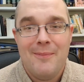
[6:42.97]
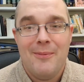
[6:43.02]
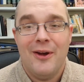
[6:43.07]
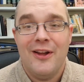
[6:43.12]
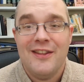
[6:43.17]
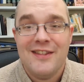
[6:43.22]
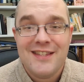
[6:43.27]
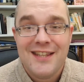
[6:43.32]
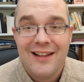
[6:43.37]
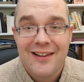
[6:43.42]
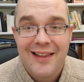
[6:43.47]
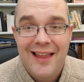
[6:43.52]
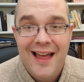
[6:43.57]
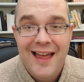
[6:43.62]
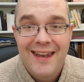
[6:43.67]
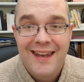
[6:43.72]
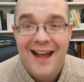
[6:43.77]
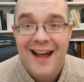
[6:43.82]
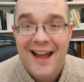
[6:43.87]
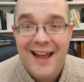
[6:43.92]
But until
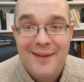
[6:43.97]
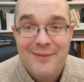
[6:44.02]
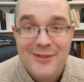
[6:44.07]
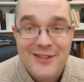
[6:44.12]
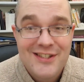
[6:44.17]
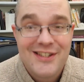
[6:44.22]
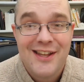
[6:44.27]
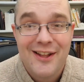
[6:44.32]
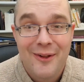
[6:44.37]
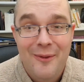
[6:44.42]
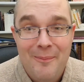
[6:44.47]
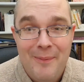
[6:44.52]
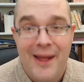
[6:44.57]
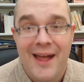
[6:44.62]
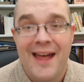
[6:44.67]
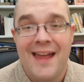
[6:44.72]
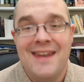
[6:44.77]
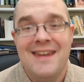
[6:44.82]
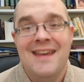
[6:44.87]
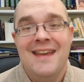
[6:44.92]
then, I am still
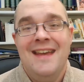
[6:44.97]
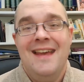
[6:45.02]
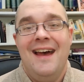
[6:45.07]
Ben.